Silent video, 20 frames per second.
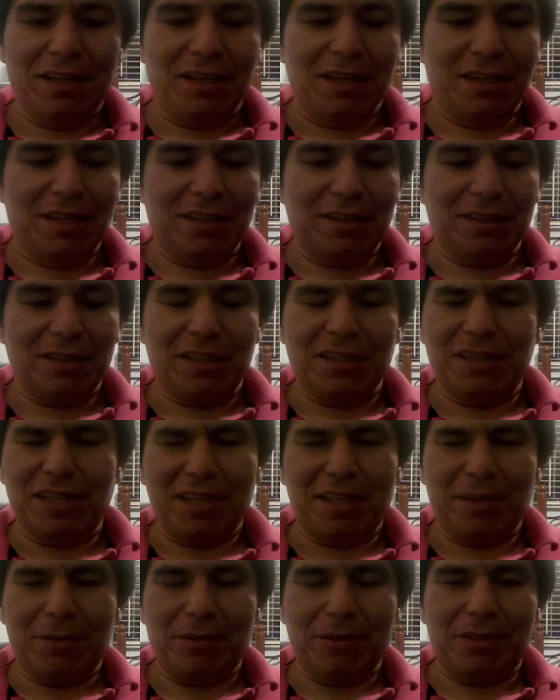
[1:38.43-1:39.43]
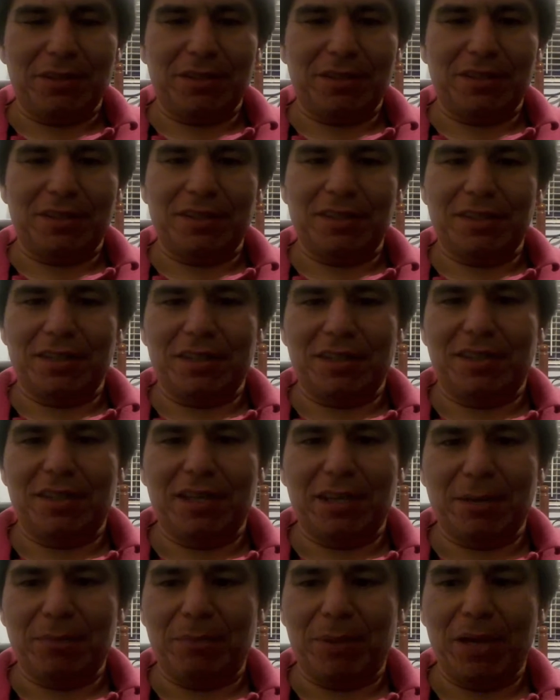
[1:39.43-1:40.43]
and then they get
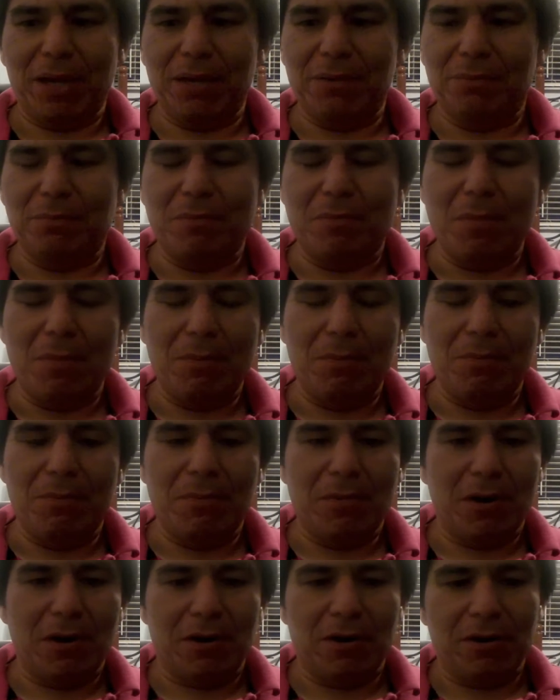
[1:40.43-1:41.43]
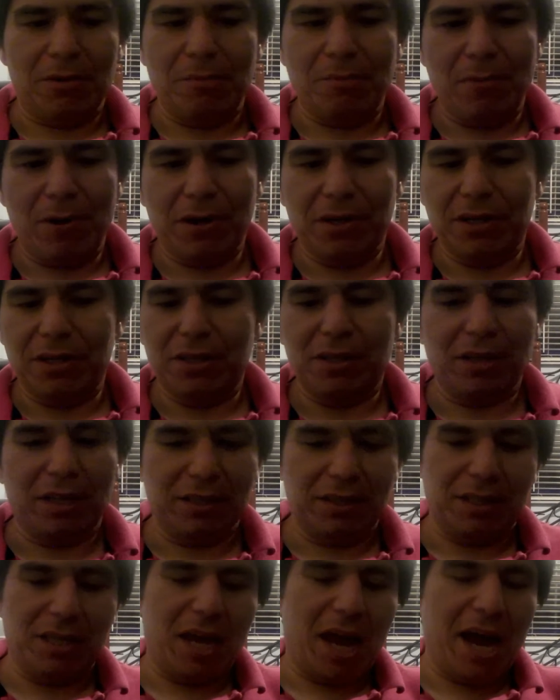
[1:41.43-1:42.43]
paid money.
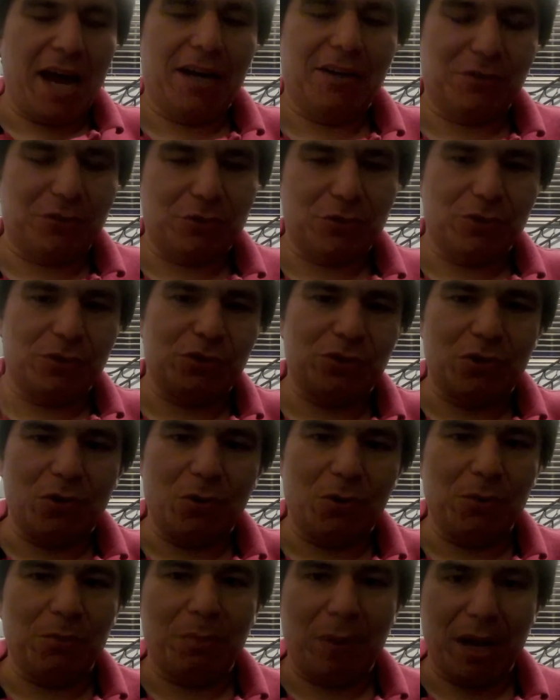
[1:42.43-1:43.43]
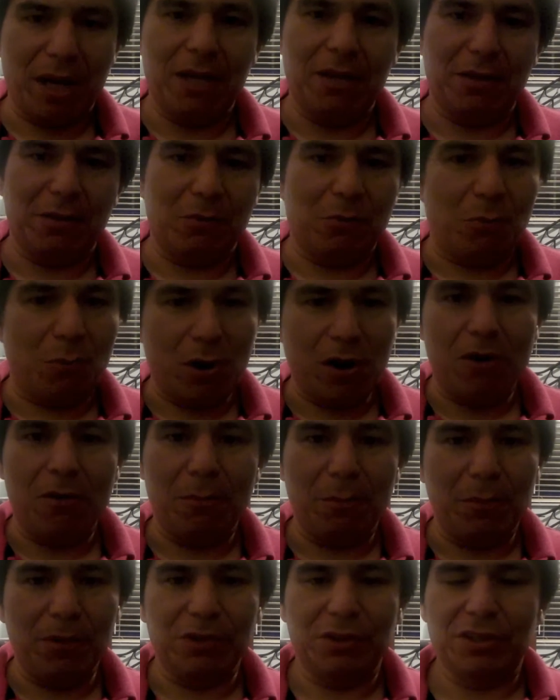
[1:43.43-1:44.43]
Like the actors going paid
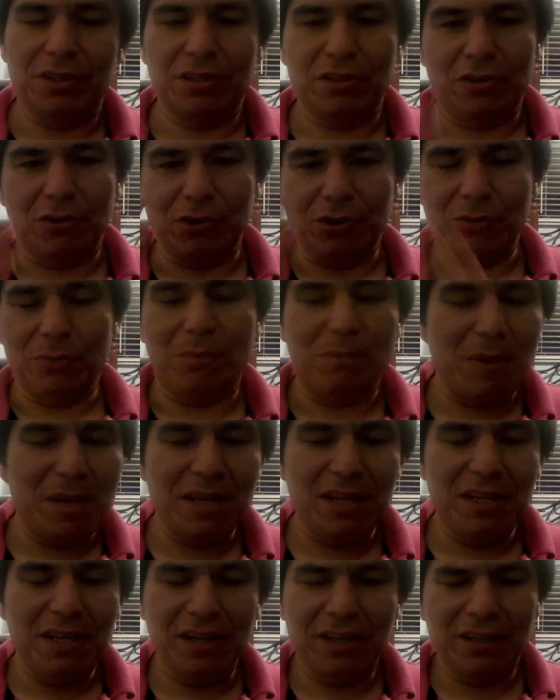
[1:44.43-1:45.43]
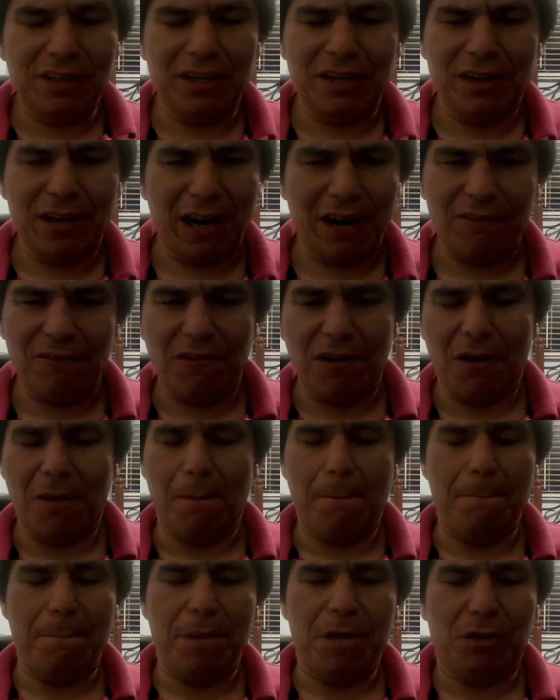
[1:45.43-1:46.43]
well, but the media, they have
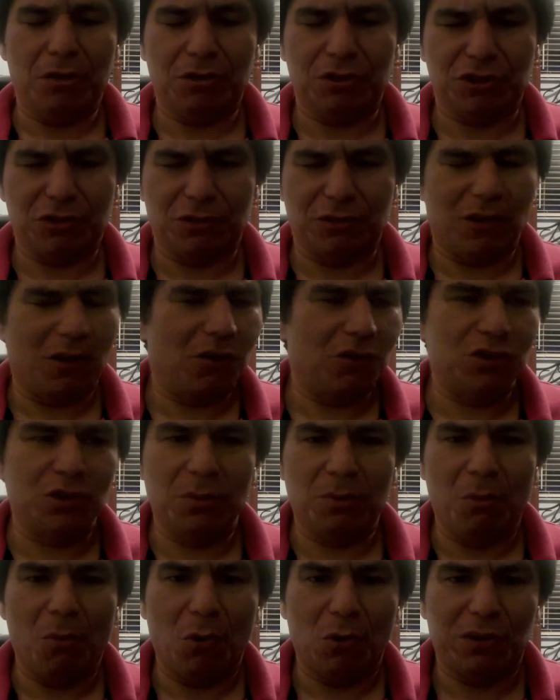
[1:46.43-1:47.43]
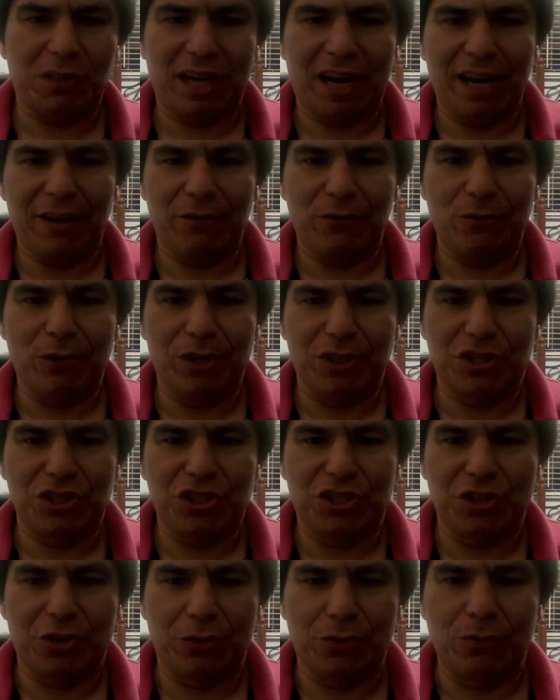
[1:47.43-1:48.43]
billions of dollars. They're
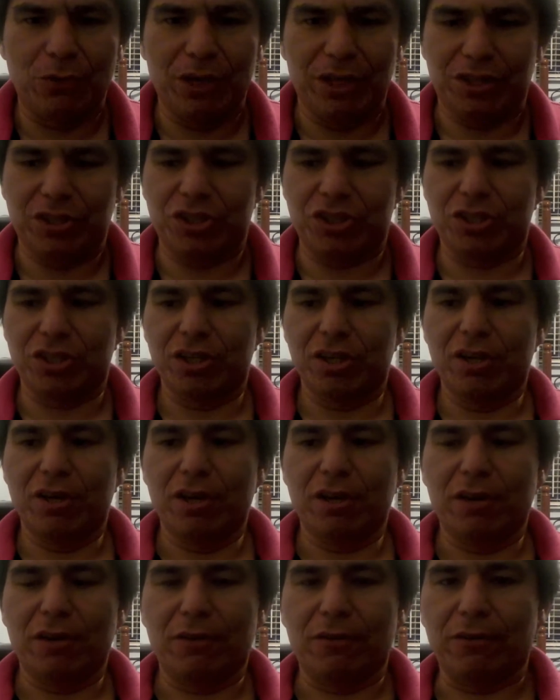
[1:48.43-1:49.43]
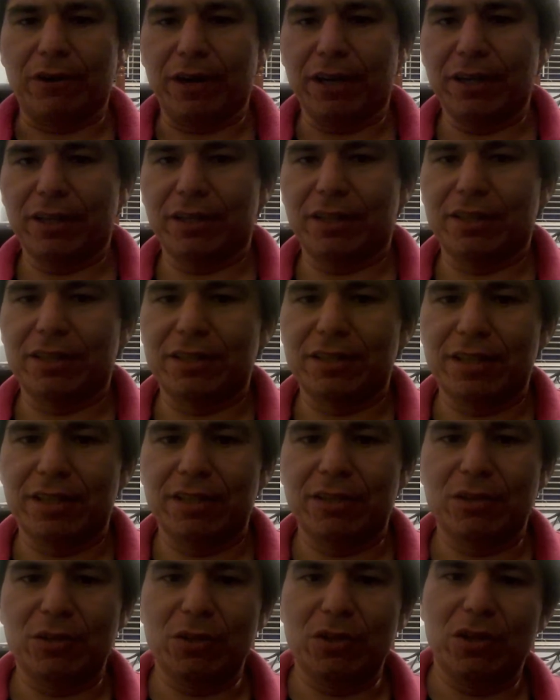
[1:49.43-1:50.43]
multi-rich. They're rich, right? And
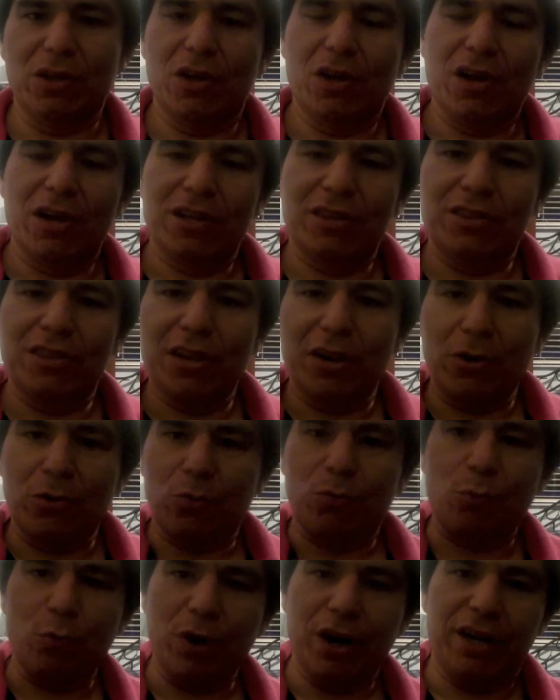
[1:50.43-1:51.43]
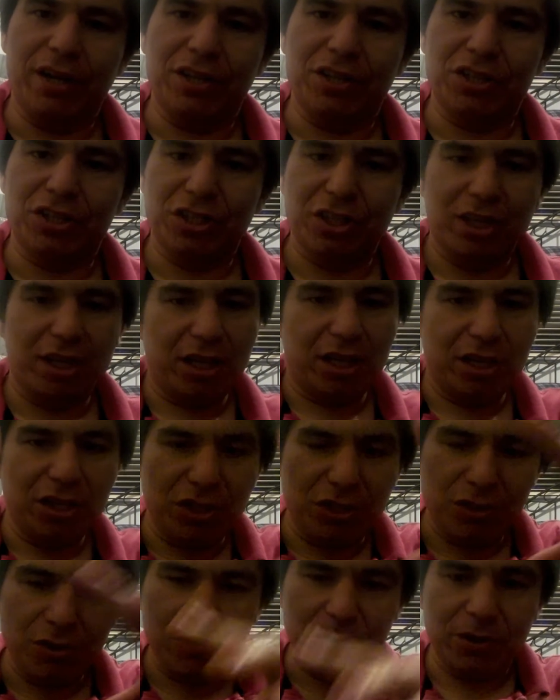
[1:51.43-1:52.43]
then they're rich, and
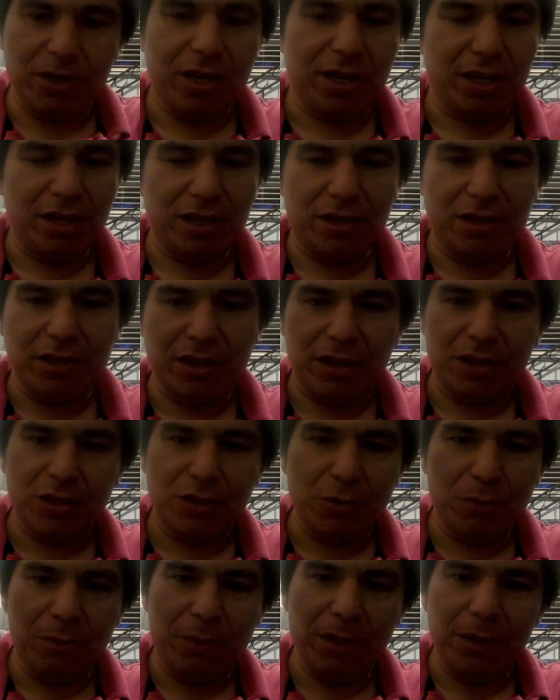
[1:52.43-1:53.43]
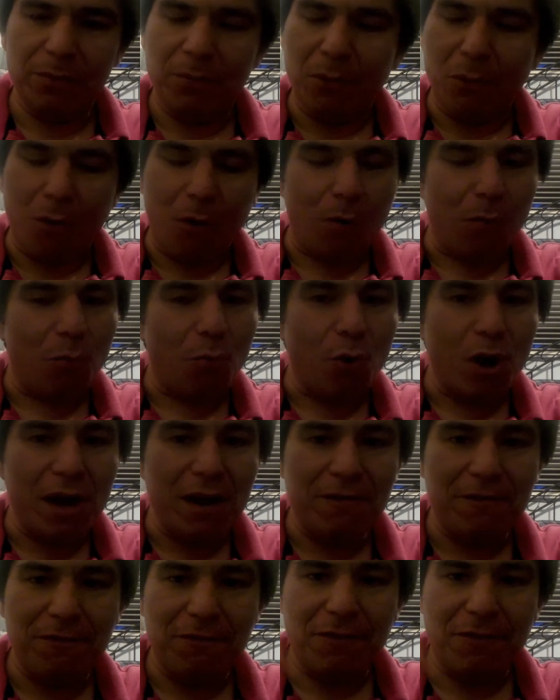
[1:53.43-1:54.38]
you people are way